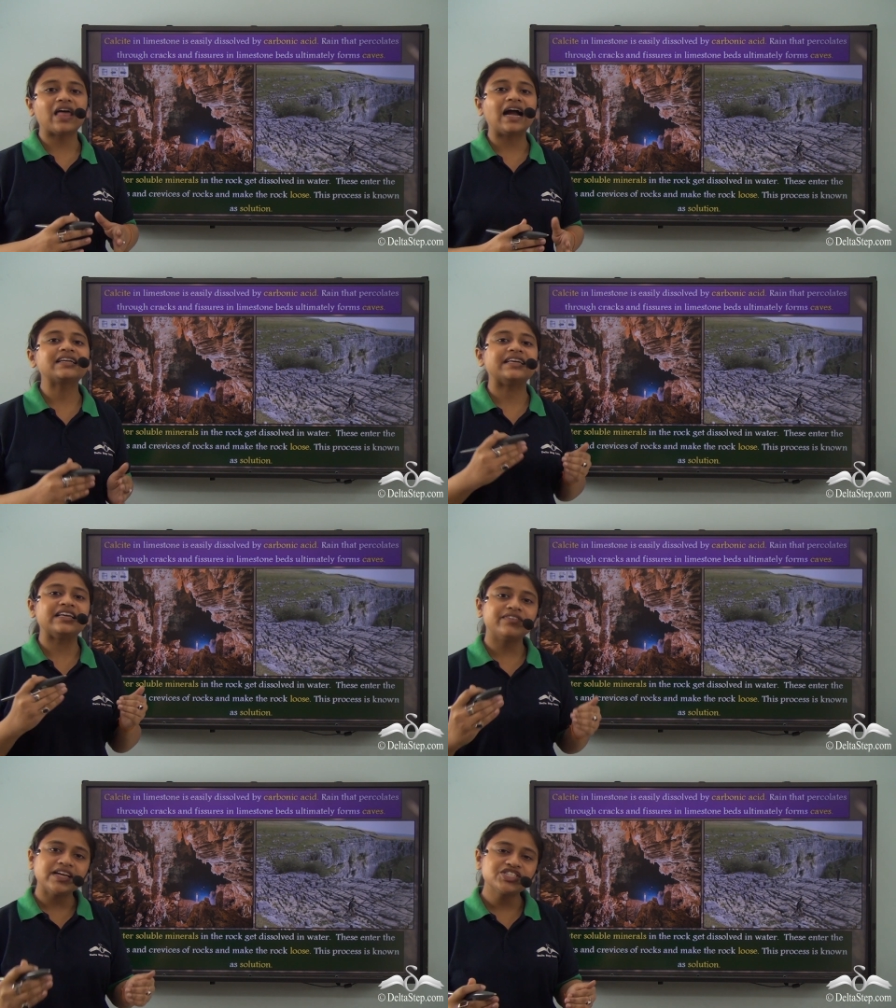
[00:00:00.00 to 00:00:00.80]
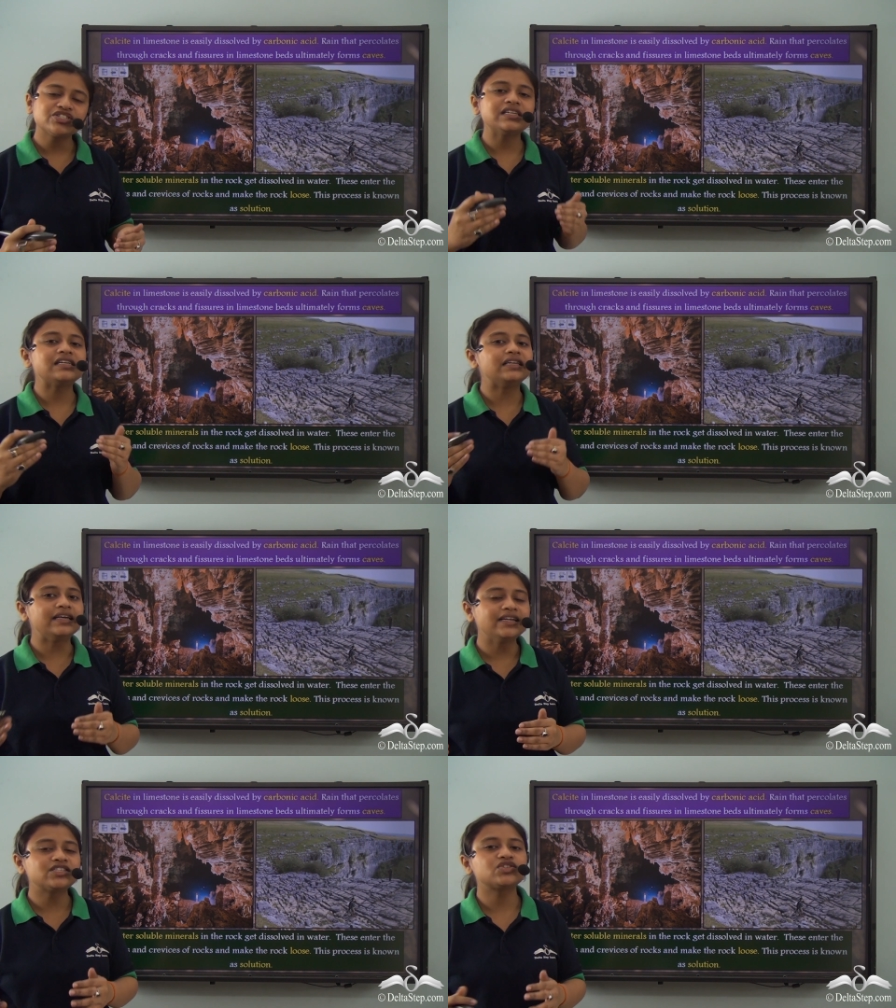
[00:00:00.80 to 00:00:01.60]
that eventually
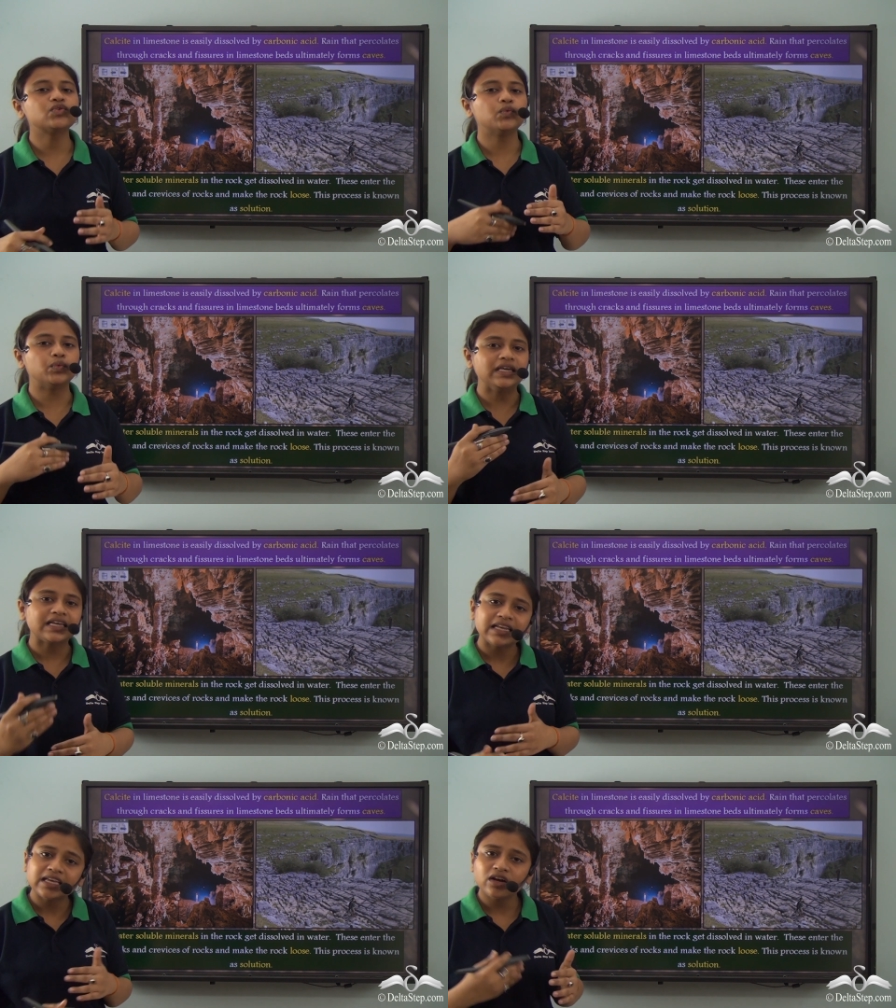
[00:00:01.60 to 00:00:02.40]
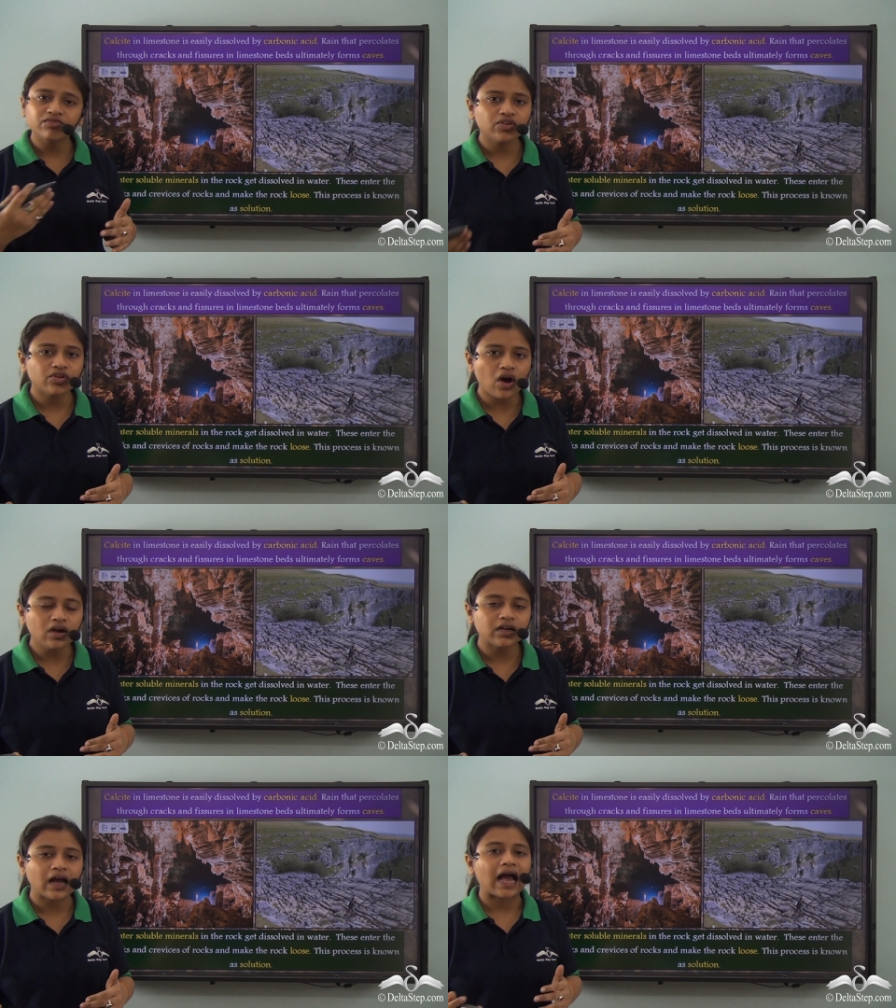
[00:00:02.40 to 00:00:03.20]
leads to weakening of the
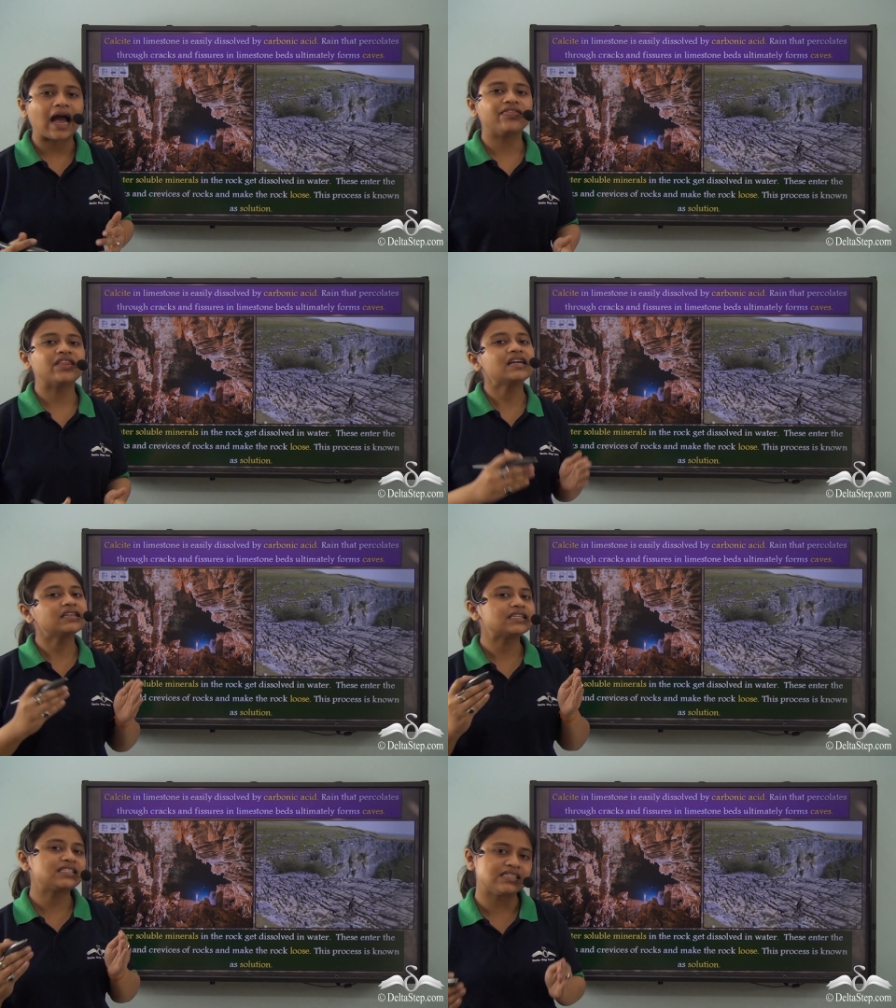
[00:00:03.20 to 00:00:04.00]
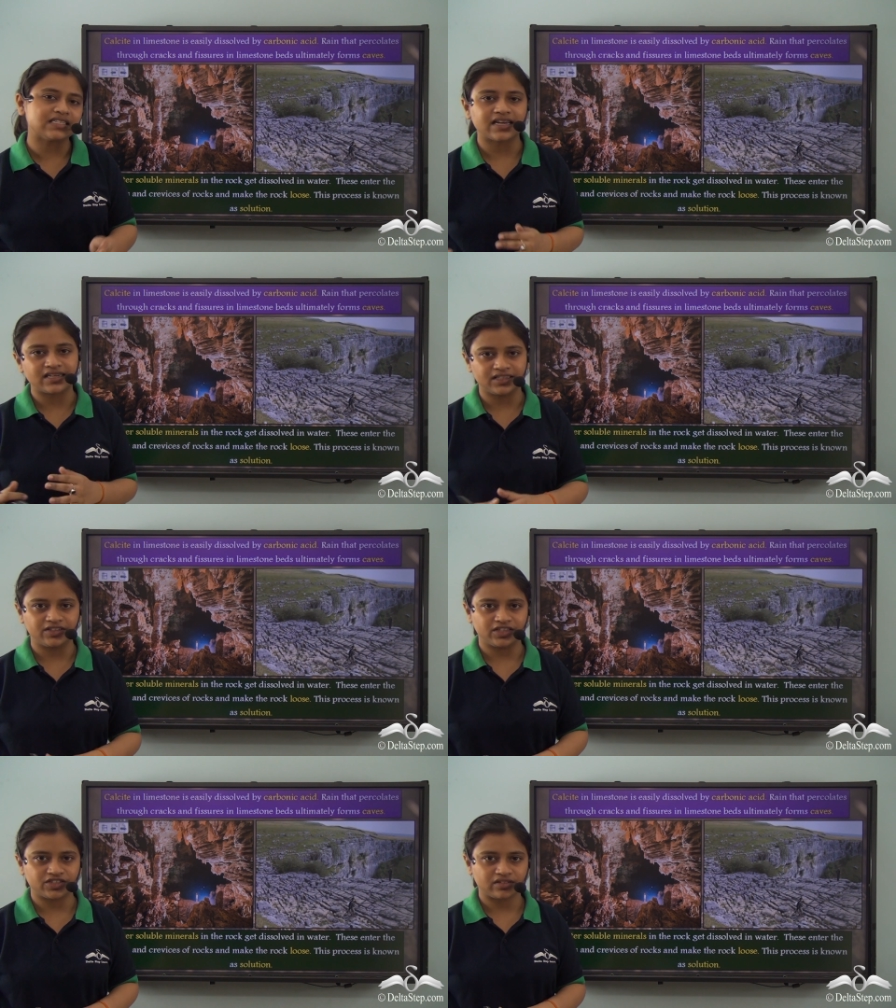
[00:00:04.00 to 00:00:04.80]
rock and then its
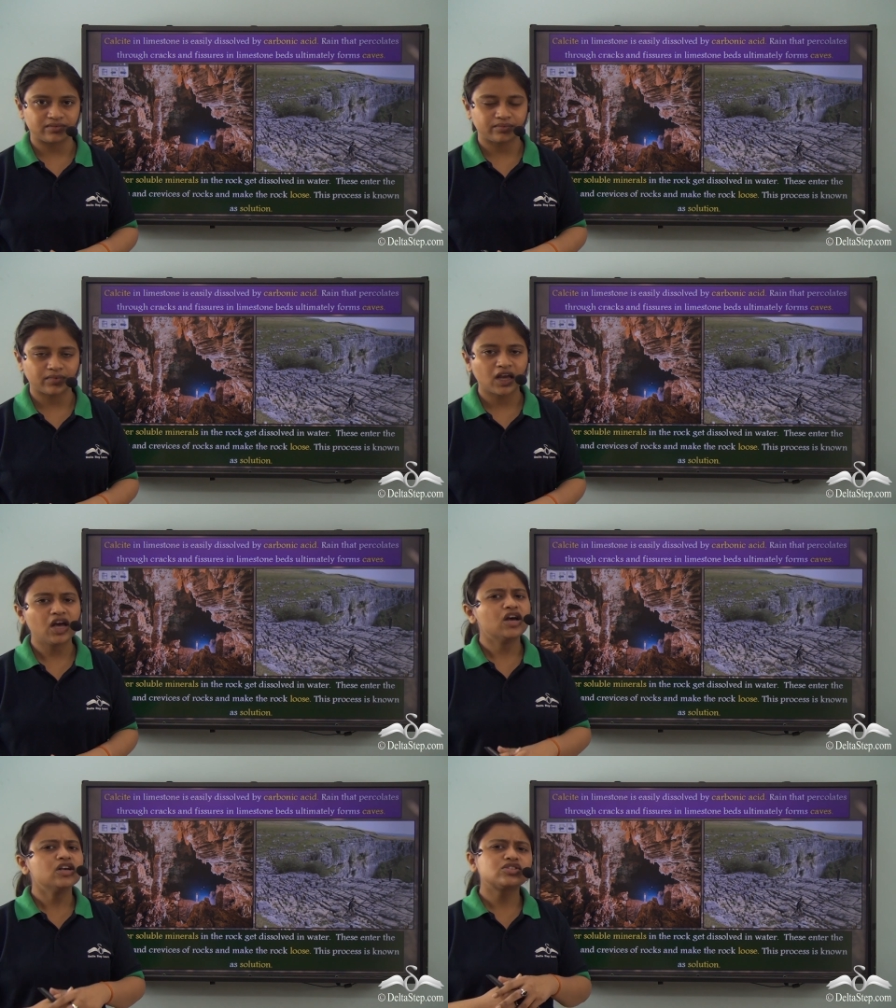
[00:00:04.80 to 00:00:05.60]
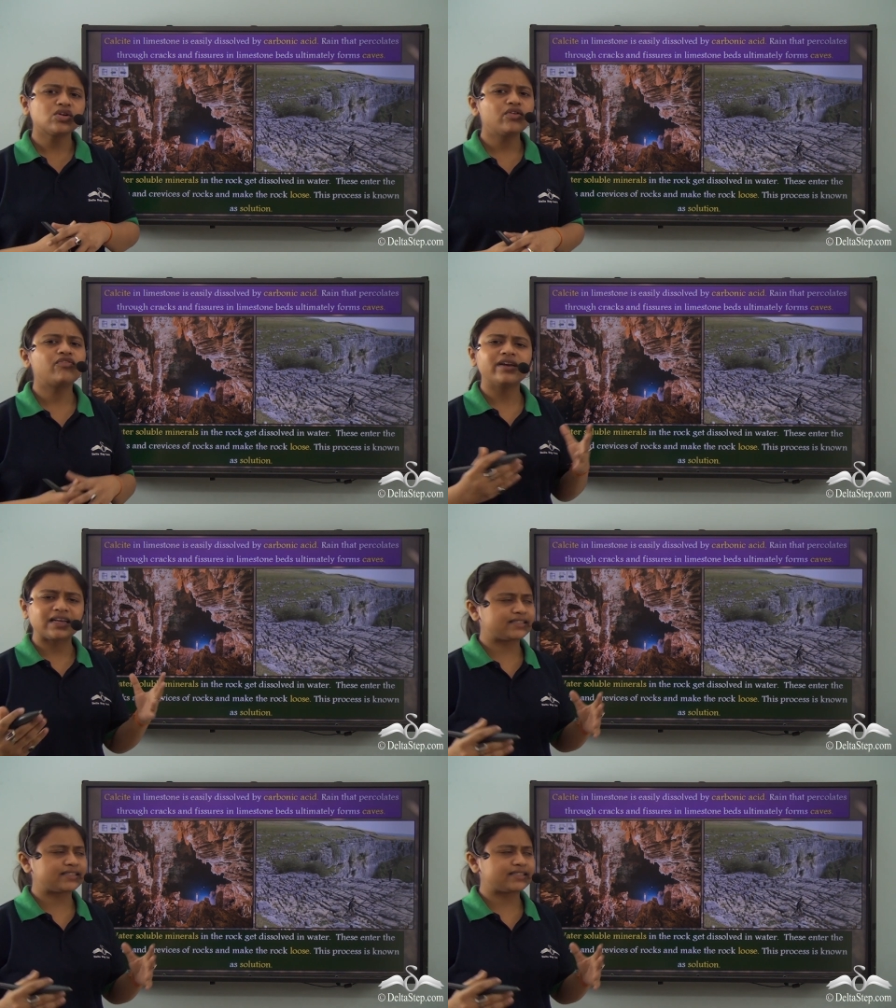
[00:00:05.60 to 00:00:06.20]
disintegration. So for